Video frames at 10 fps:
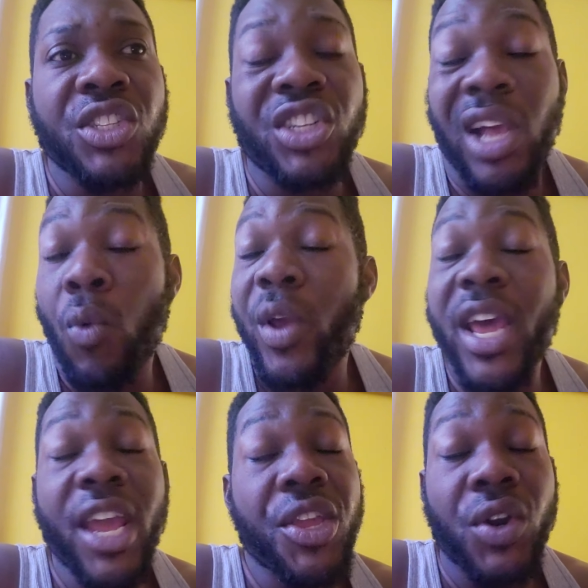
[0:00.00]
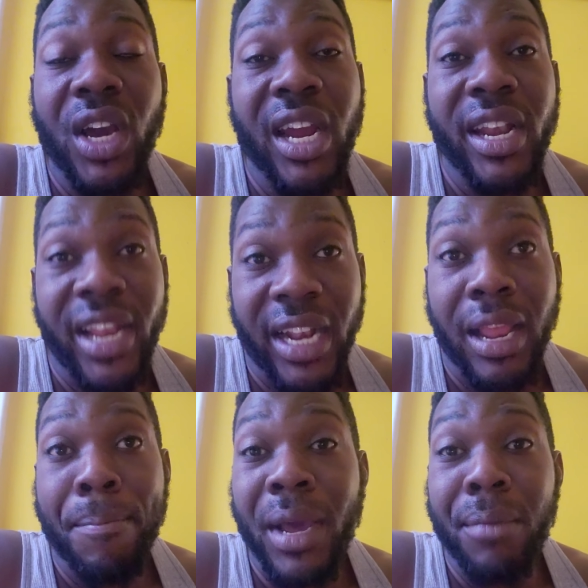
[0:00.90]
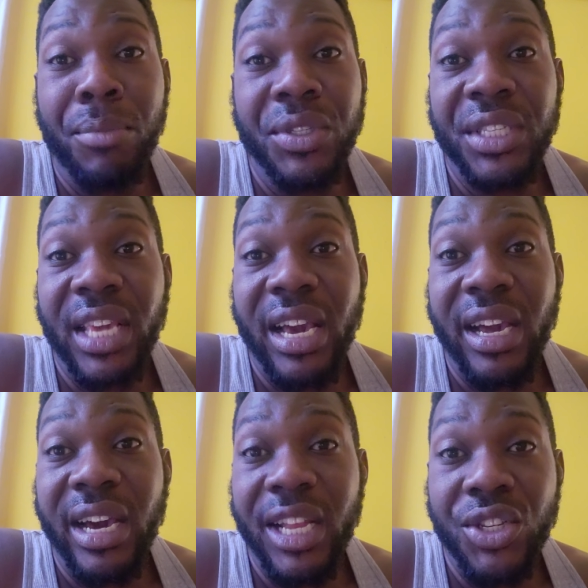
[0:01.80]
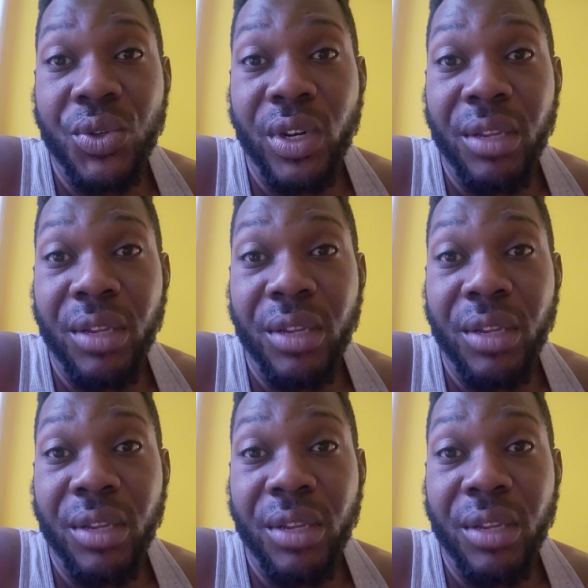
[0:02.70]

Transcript: just, and whether young or not, a man must can control